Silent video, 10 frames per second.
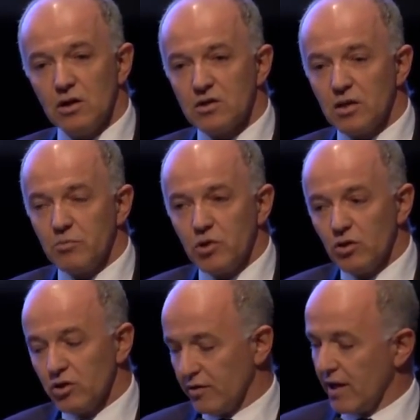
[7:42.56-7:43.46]
So you
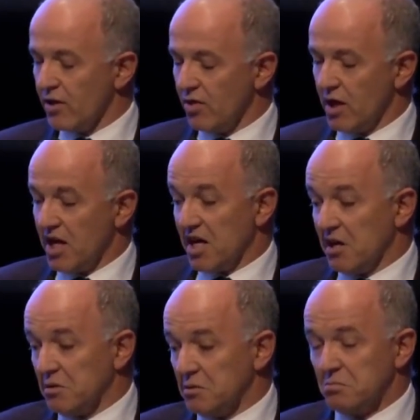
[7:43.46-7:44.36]
look at that and you think, okay,
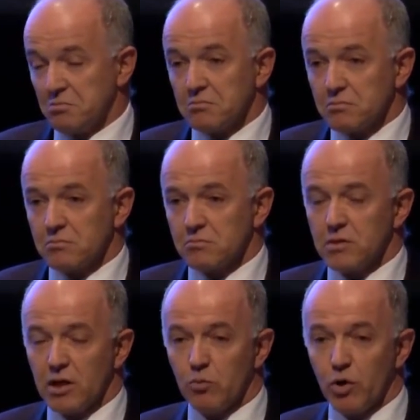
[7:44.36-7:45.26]
well,
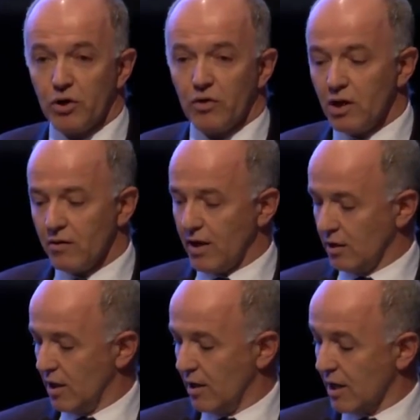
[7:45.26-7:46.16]
yeah, what do you think of that?
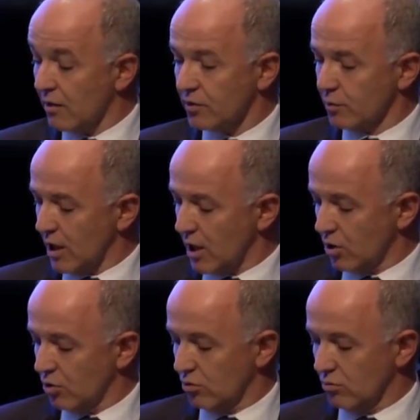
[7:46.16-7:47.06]
How comfortable are
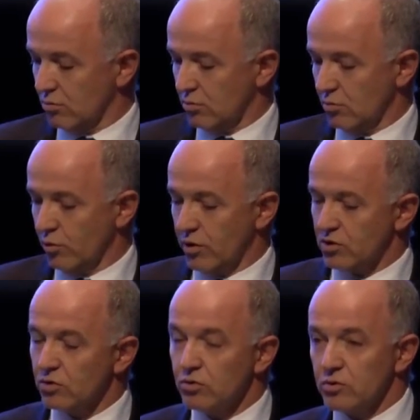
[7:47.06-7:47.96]
you with the
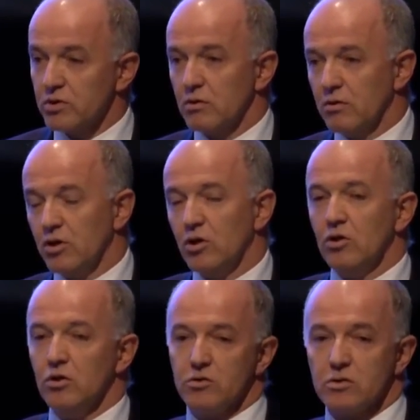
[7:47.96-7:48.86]
tools that you
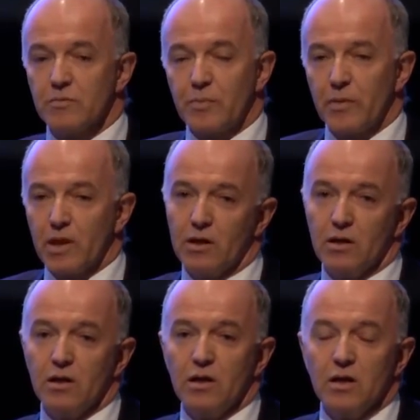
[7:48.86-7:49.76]
use?
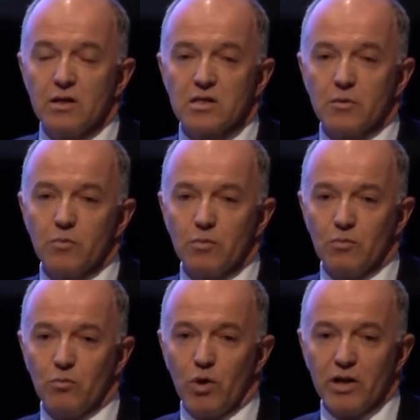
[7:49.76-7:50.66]
So
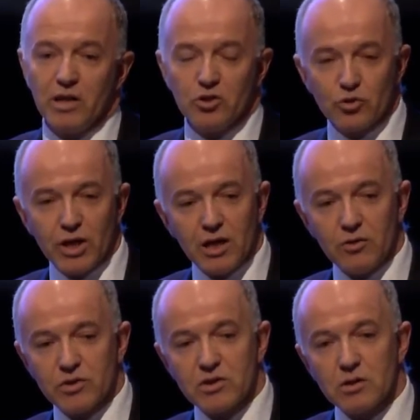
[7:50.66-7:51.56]
one of the intriguing
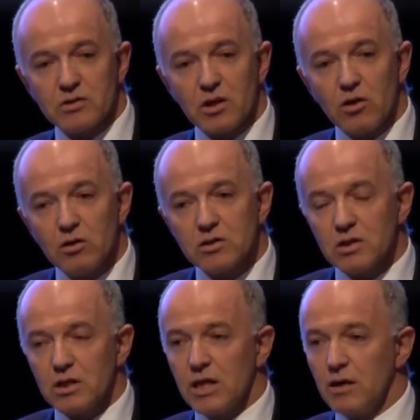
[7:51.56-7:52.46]
results that
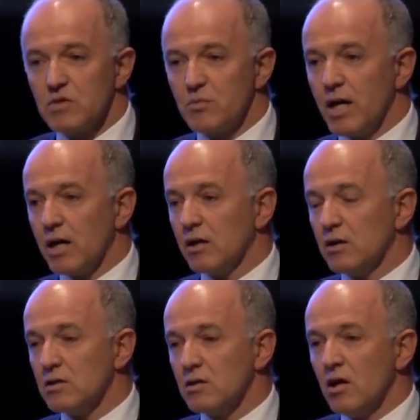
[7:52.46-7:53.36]
constantly comes back
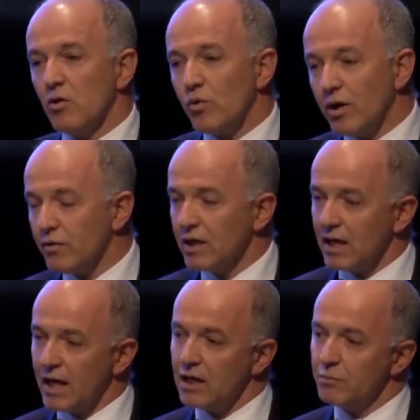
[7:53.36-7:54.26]
is roughly
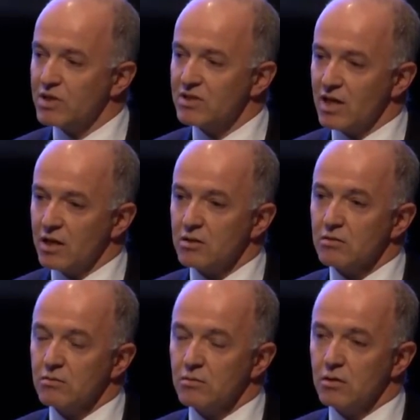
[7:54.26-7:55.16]
80%
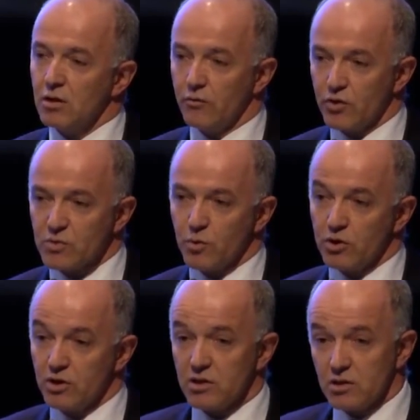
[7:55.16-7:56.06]
of
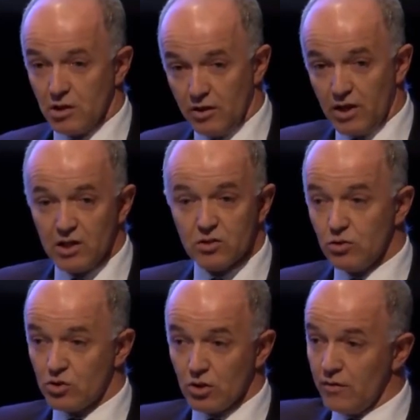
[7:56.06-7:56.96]
respondents in these two
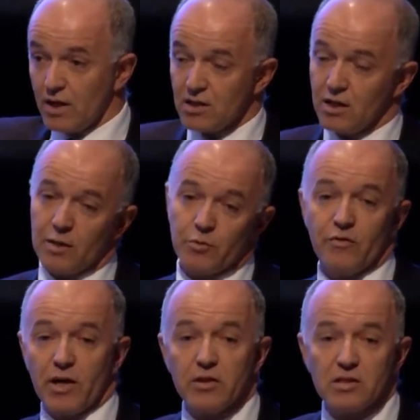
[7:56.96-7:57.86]
surveys and a number of
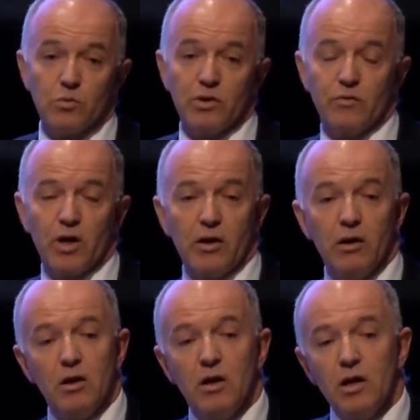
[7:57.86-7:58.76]
others that we've run
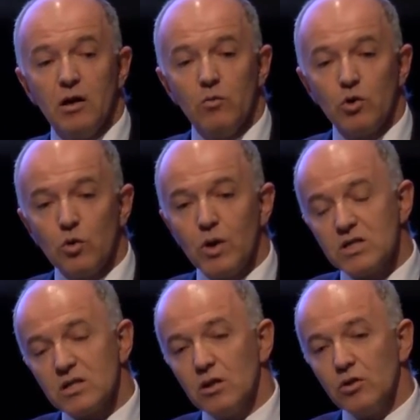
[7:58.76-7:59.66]
will
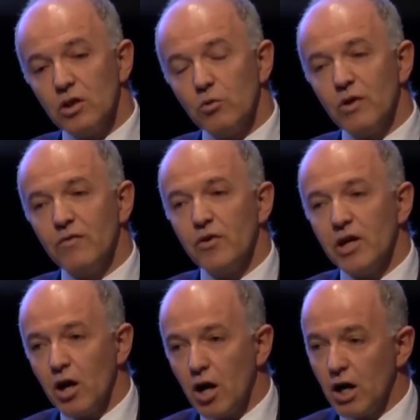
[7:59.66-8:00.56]
always tell you that we're very
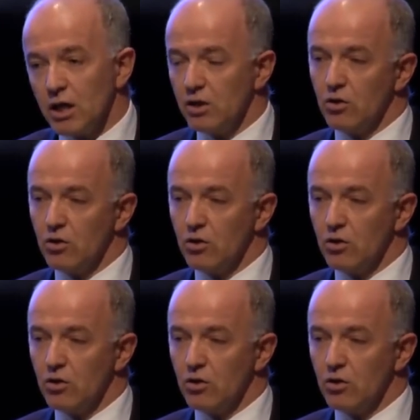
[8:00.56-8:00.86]
highly